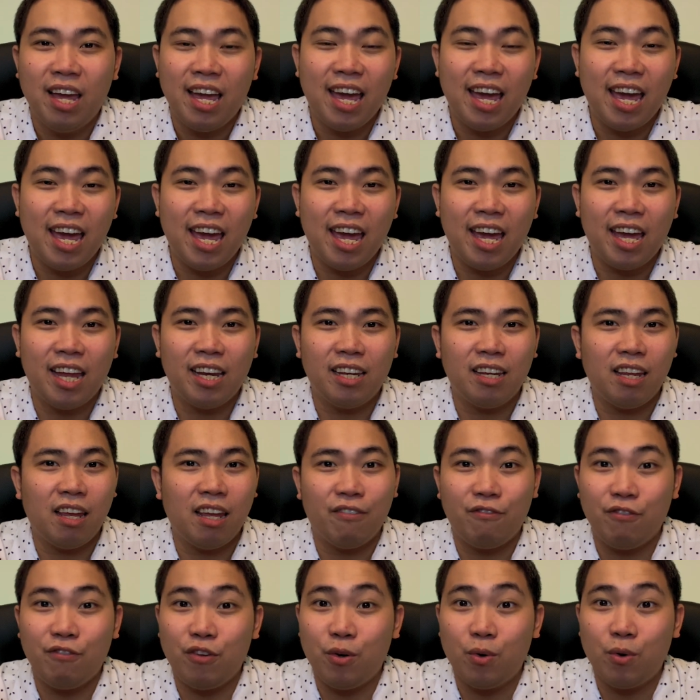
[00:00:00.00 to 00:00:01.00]
and
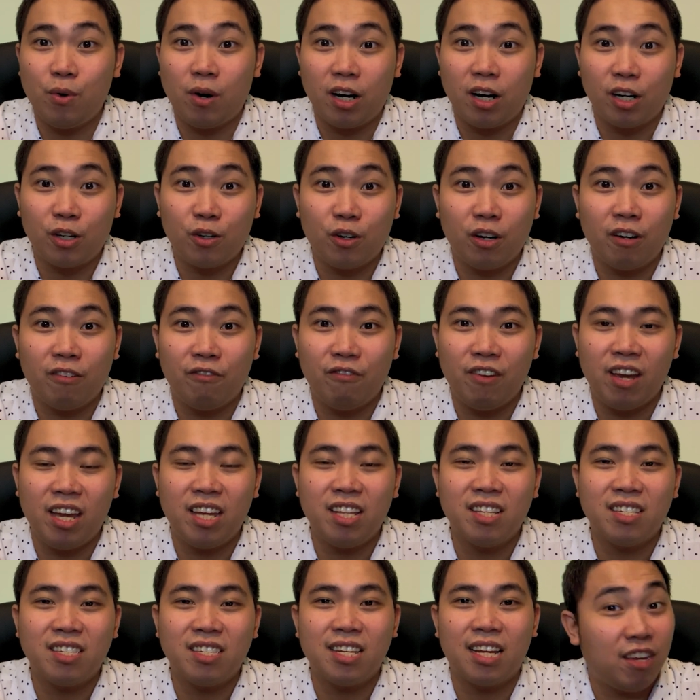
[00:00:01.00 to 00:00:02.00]
if you are
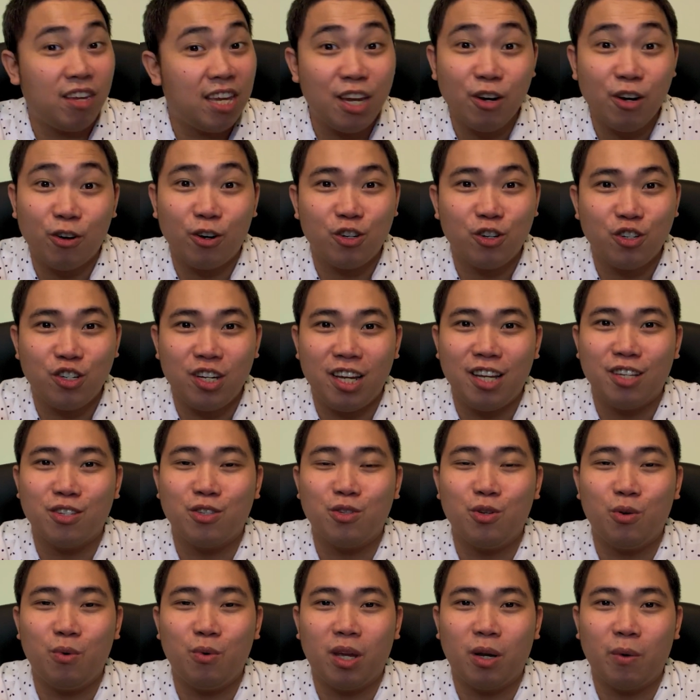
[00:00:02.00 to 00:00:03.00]
convinced that he or she is
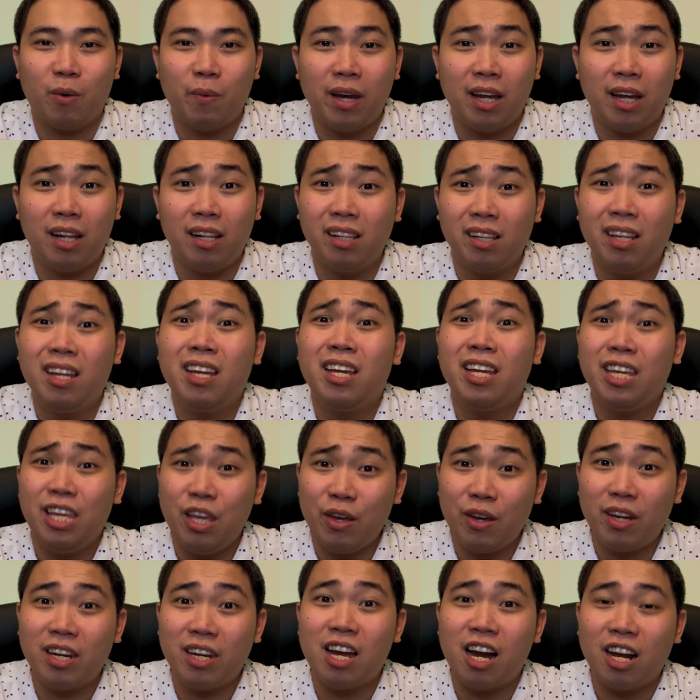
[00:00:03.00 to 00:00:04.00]
doing well, you
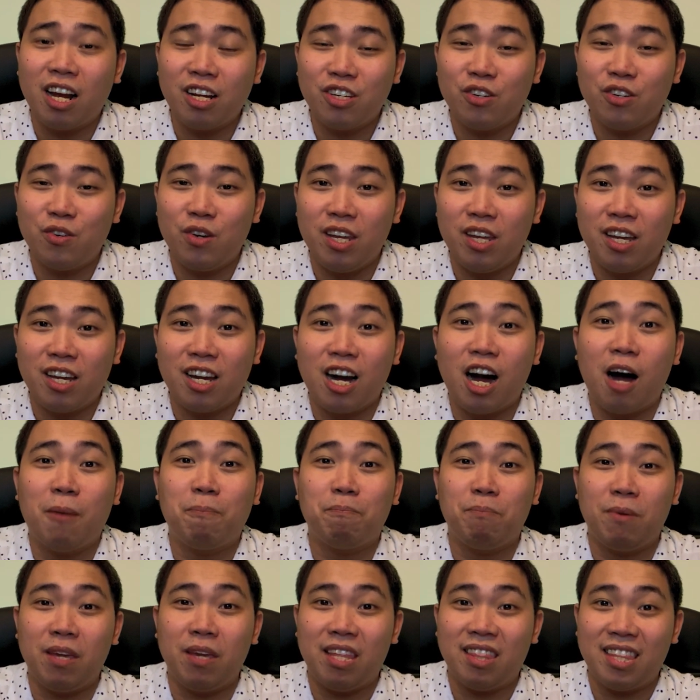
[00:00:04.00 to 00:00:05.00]
can actually
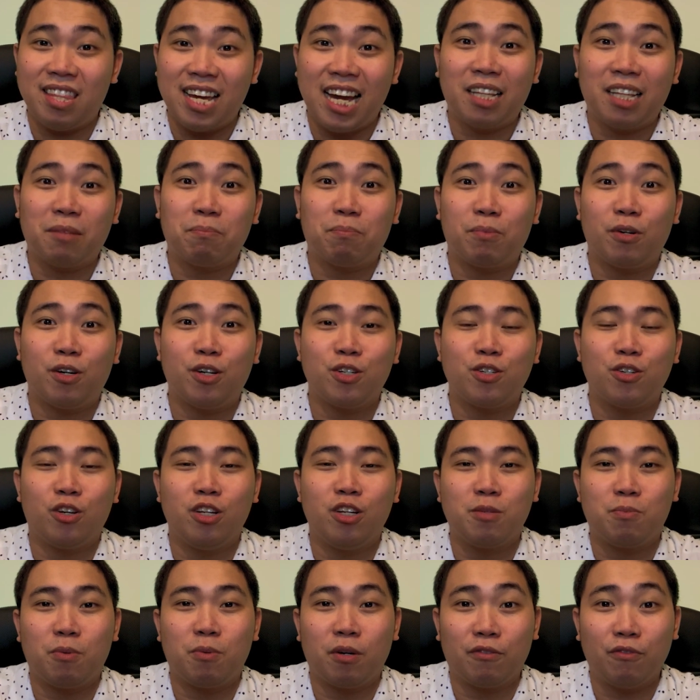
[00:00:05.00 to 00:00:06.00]
copy that
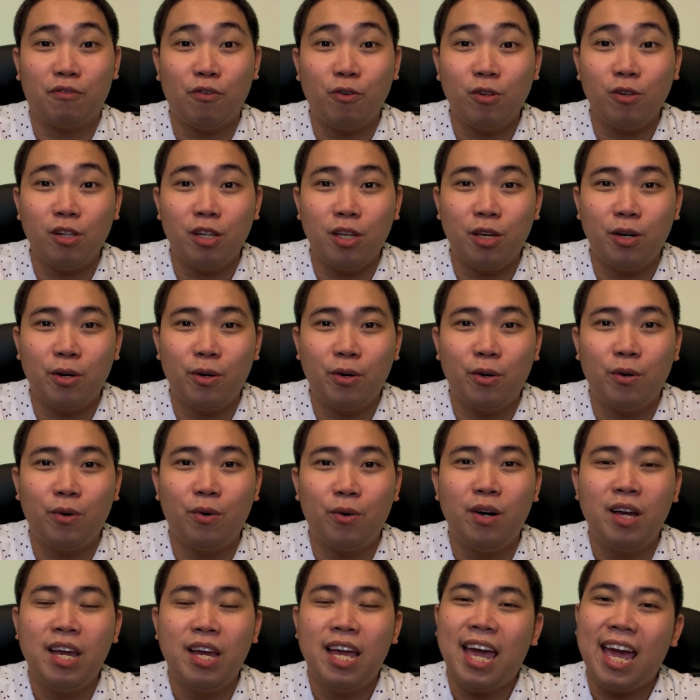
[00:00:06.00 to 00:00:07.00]
person's
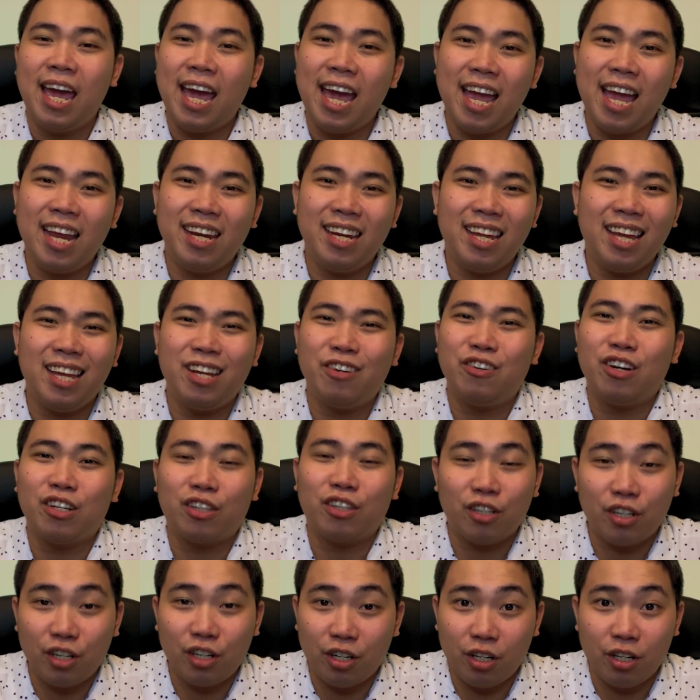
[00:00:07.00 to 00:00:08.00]
portfolio, and in
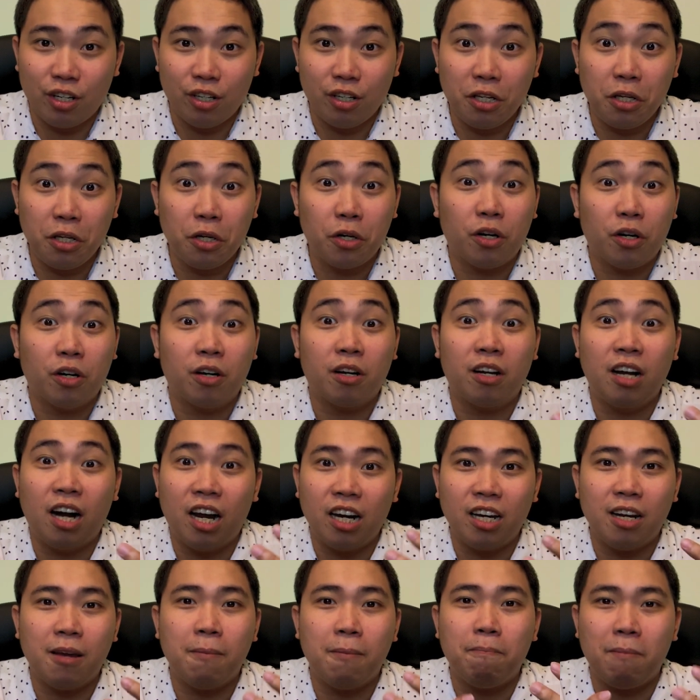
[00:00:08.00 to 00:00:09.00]
return, you're
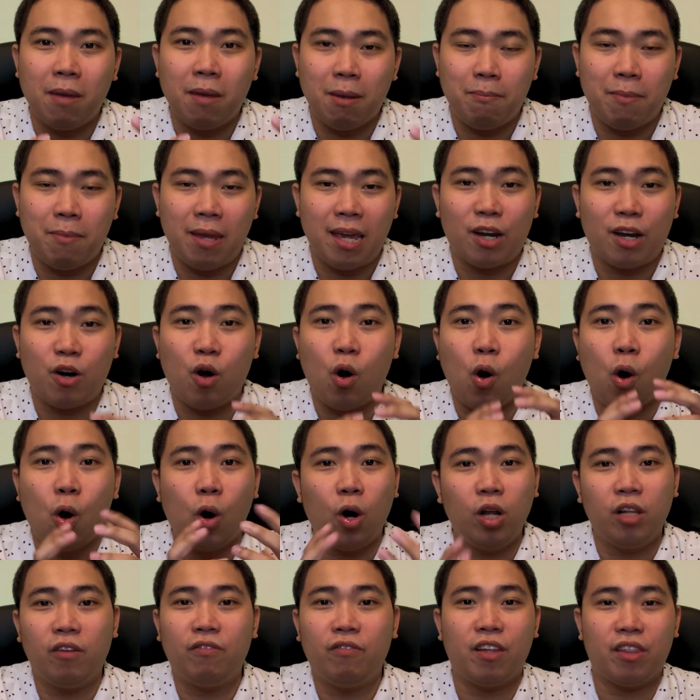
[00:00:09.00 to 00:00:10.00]
gonna mimic
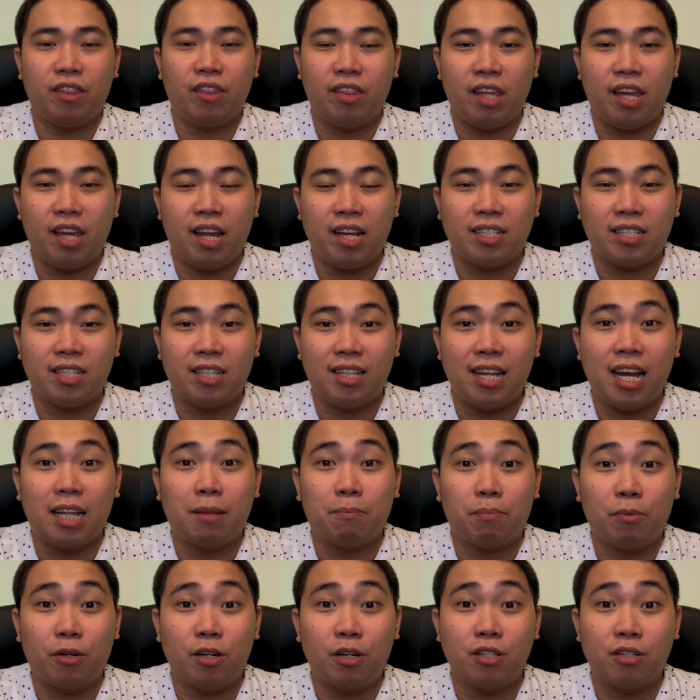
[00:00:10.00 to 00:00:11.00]
all of the things that
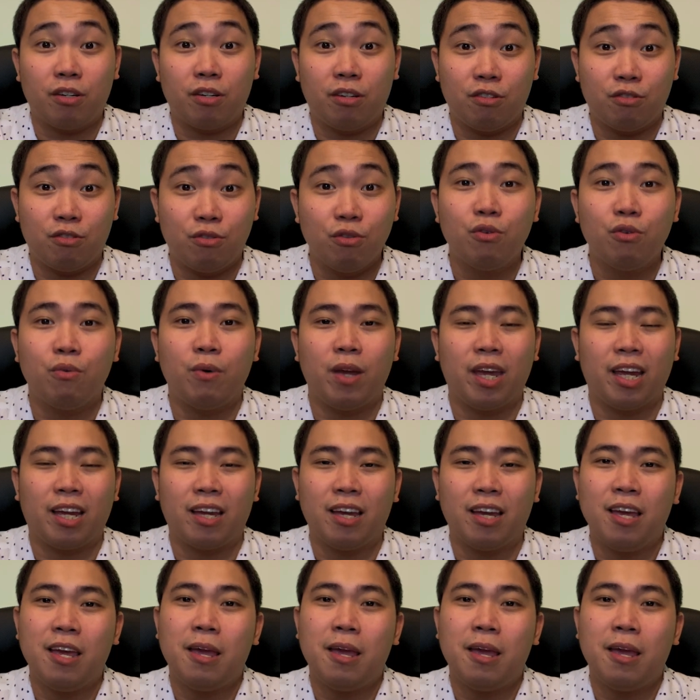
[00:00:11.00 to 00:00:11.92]
that person is doing.